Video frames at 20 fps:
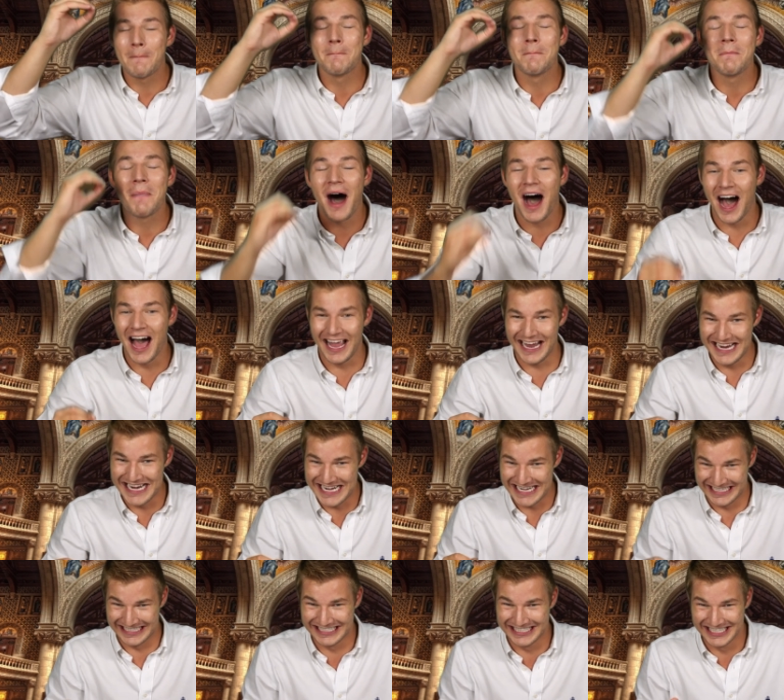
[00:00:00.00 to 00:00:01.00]

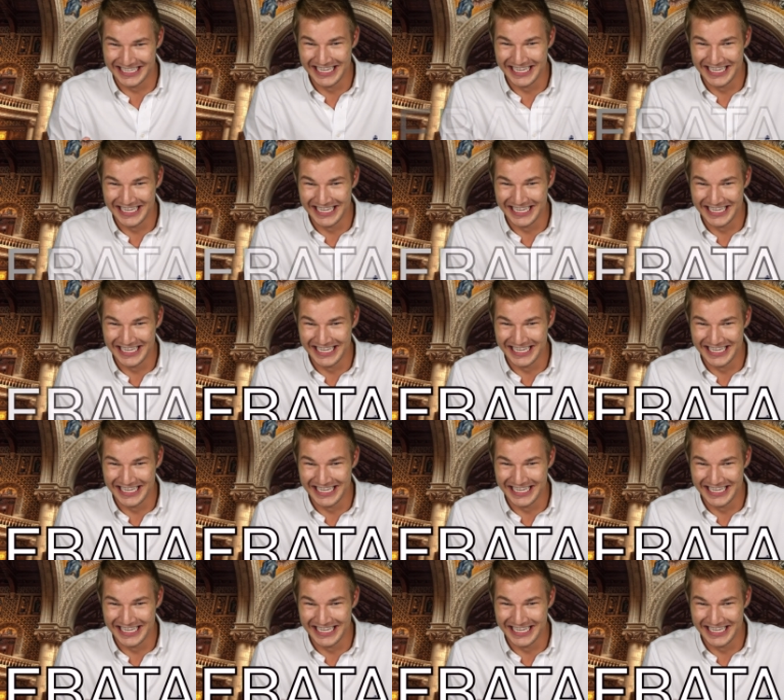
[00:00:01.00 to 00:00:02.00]
minds. Liar.
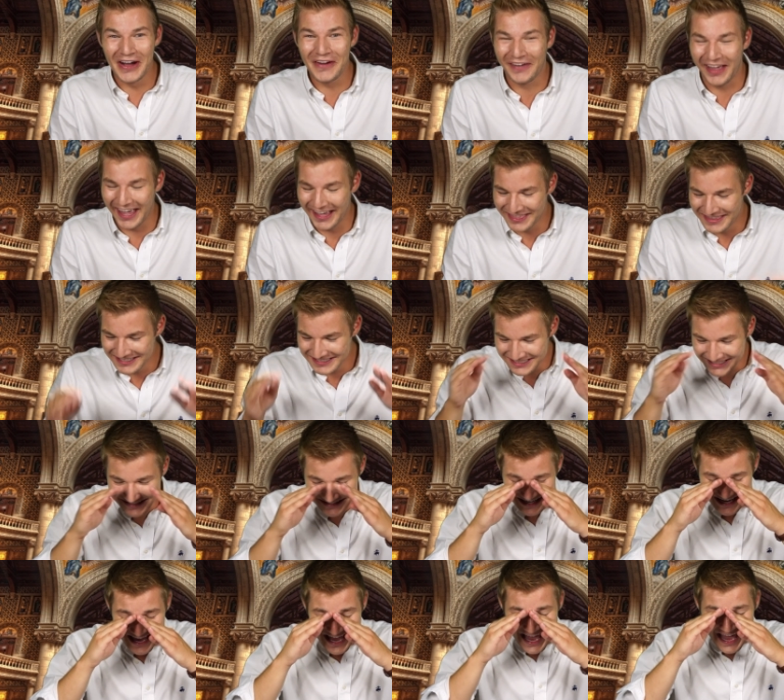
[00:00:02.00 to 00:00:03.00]
Okay, this is